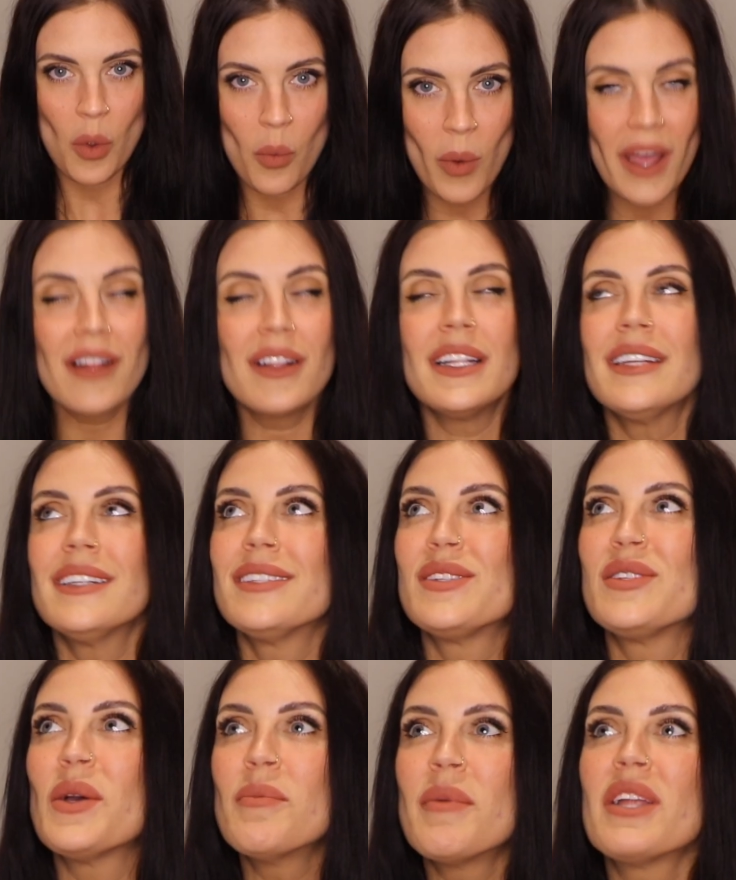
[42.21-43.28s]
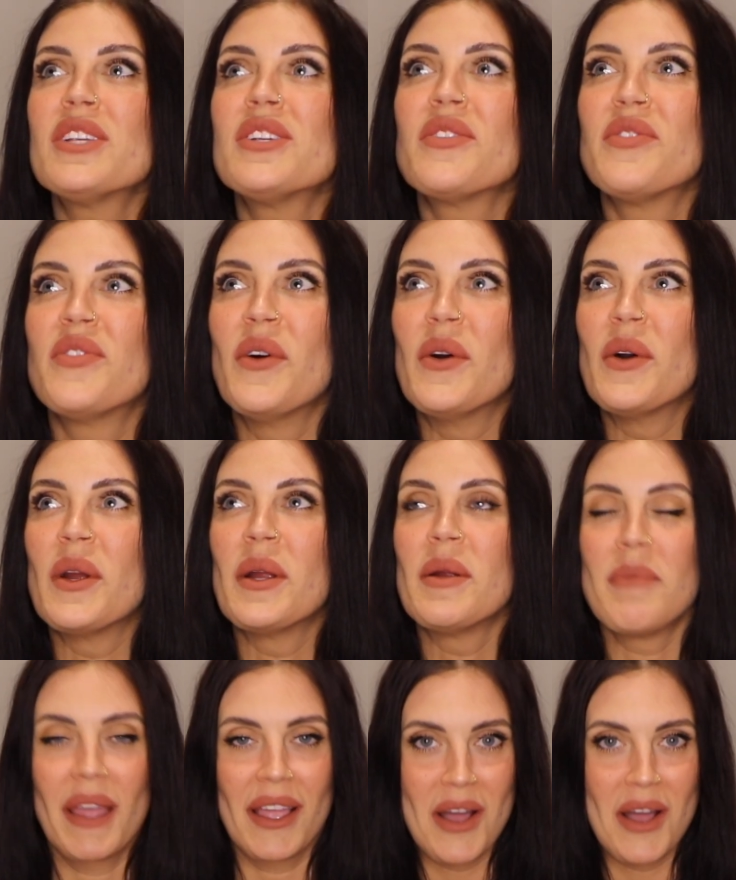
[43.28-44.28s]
Well, so much for my